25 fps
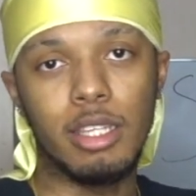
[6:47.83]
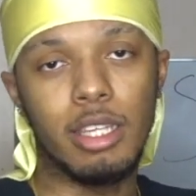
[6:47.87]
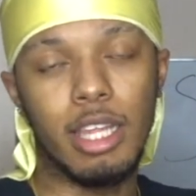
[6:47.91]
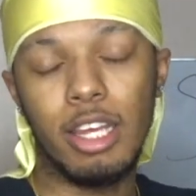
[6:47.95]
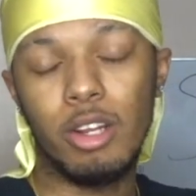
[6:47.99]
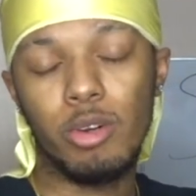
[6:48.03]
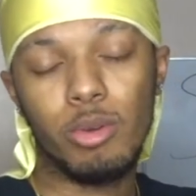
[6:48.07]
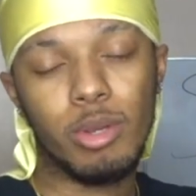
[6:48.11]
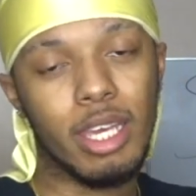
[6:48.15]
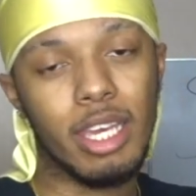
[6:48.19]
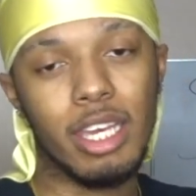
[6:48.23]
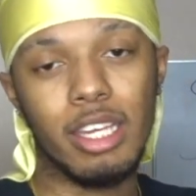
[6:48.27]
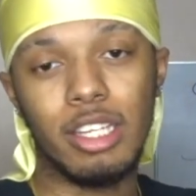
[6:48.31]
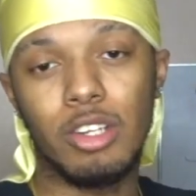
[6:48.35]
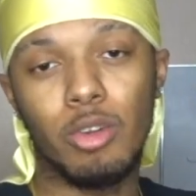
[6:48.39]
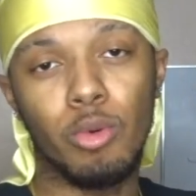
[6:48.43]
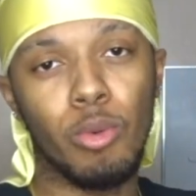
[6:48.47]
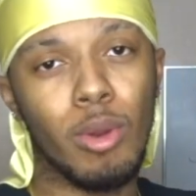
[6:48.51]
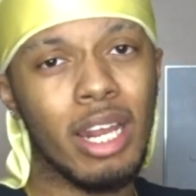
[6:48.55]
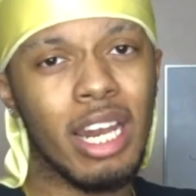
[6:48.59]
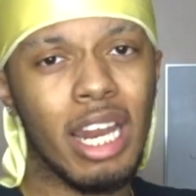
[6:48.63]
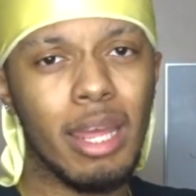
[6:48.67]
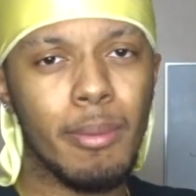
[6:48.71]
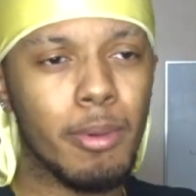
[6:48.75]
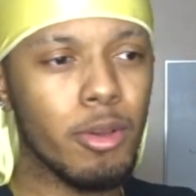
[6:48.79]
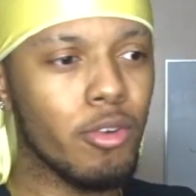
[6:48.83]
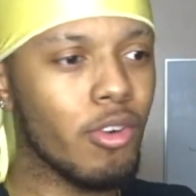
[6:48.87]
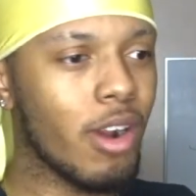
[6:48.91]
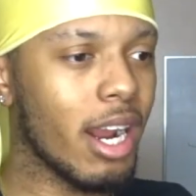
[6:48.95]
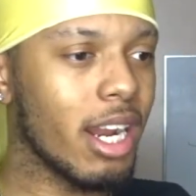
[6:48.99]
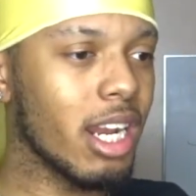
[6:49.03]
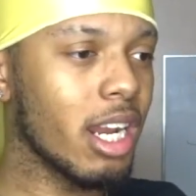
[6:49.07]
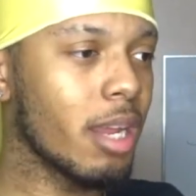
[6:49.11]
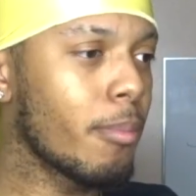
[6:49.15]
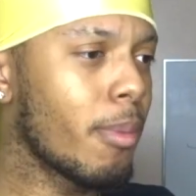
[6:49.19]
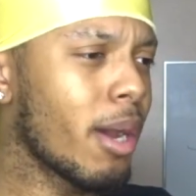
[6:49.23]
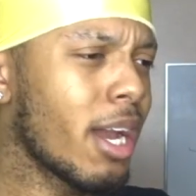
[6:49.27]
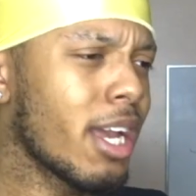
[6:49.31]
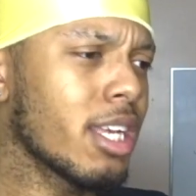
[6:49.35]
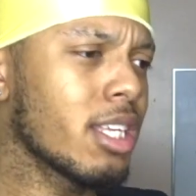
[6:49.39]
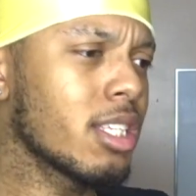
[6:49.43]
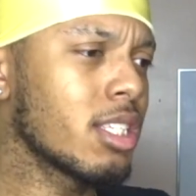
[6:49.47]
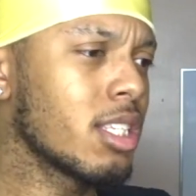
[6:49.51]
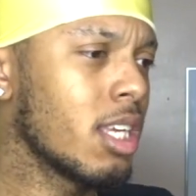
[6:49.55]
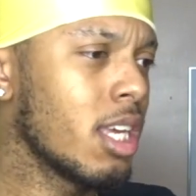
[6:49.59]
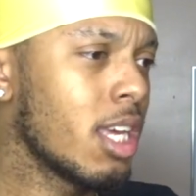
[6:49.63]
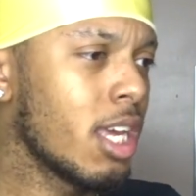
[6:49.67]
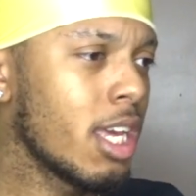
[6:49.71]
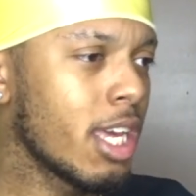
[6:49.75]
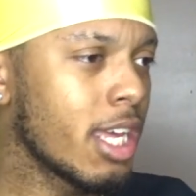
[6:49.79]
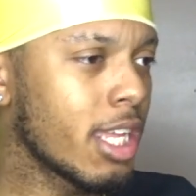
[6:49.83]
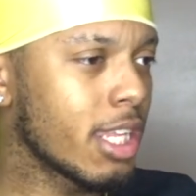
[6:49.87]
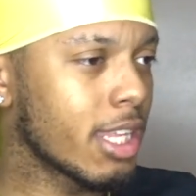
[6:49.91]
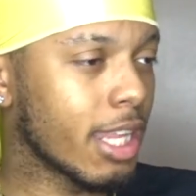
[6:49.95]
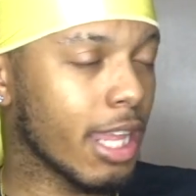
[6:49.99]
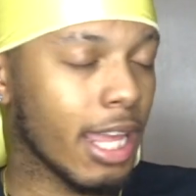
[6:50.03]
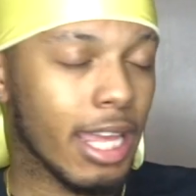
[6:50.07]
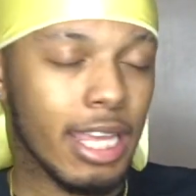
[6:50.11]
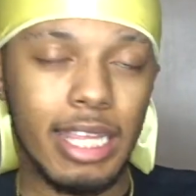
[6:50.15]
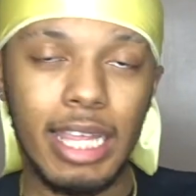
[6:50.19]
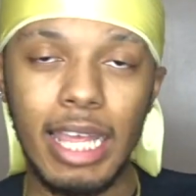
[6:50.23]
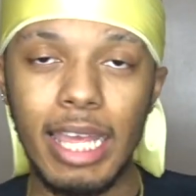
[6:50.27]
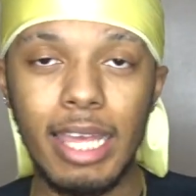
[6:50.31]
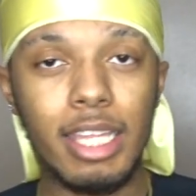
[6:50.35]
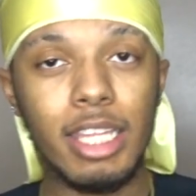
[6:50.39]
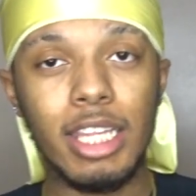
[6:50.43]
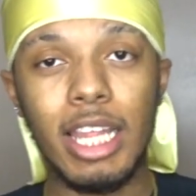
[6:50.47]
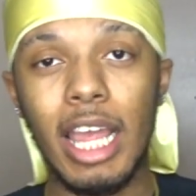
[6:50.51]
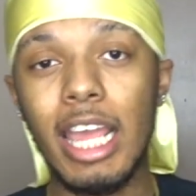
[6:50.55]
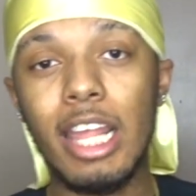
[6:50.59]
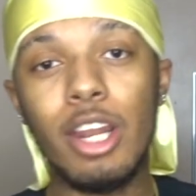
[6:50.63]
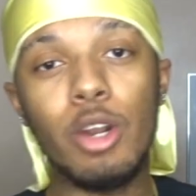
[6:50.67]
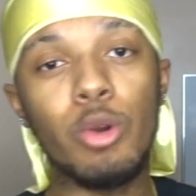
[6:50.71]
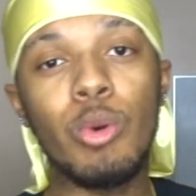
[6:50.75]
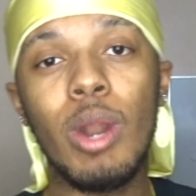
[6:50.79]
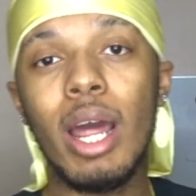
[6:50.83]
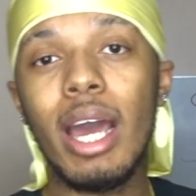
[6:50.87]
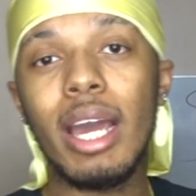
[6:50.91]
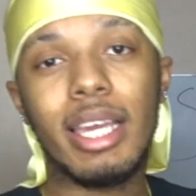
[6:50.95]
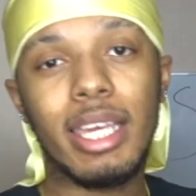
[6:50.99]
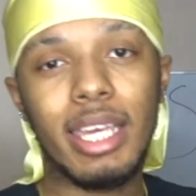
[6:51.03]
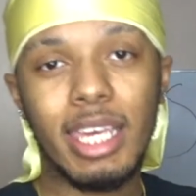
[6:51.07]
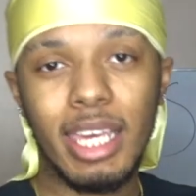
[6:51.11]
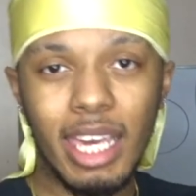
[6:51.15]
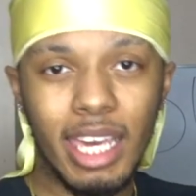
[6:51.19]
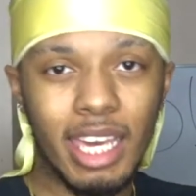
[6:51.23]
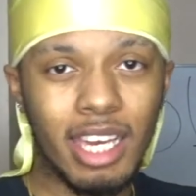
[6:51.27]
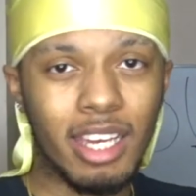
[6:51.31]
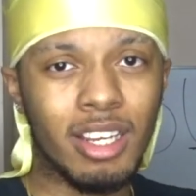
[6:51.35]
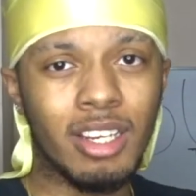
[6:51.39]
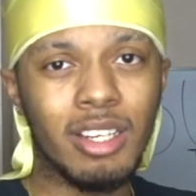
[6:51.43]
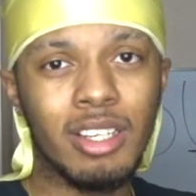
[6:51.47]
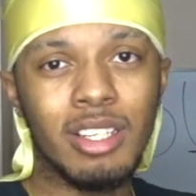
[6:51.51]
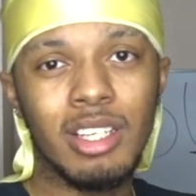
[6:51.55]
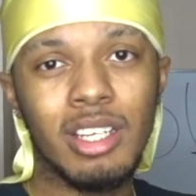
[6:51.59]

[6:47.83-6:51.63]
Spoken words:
They don't care. The way they be riding their bikes, they do not care.